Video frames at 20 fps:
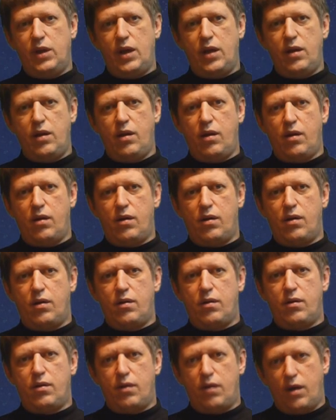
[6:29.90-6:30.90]
3
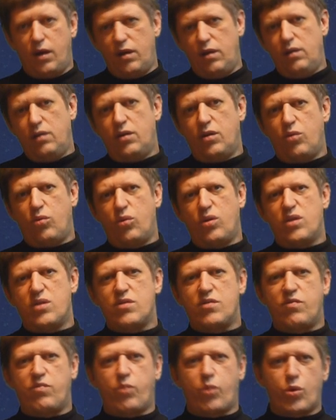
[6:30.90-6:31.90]
real pencils
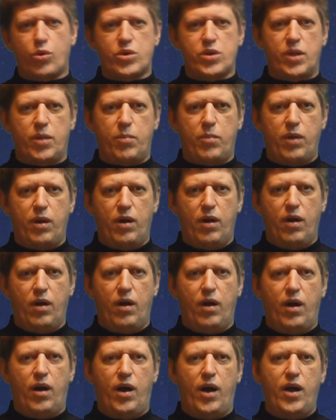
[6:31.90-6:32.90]
and
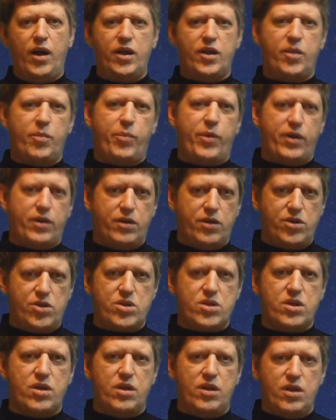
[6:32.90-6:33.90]
memories about
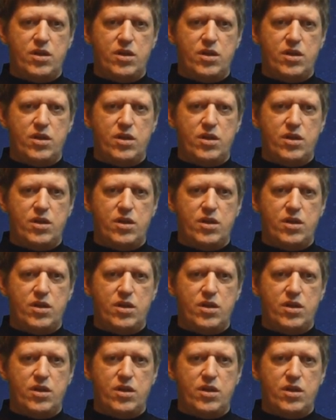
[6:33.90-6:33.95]
them